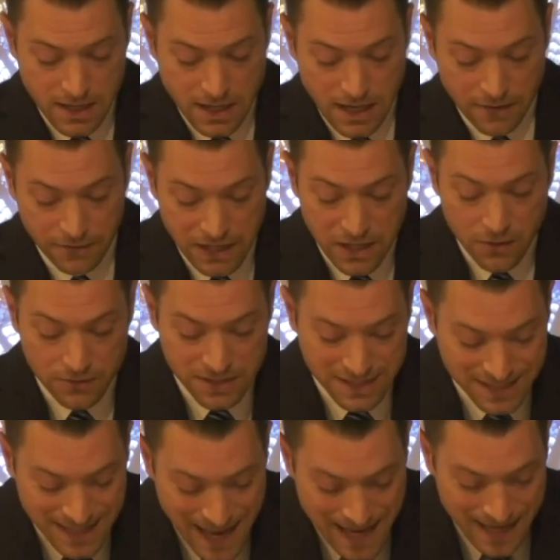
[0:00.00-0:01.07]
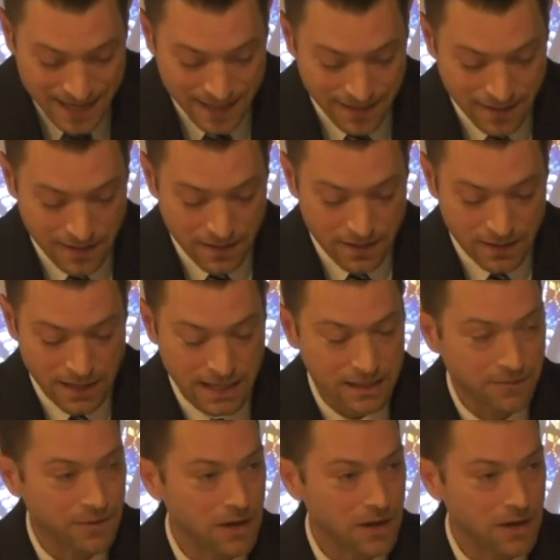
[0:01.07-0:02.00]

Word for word: if they don't say it, they at the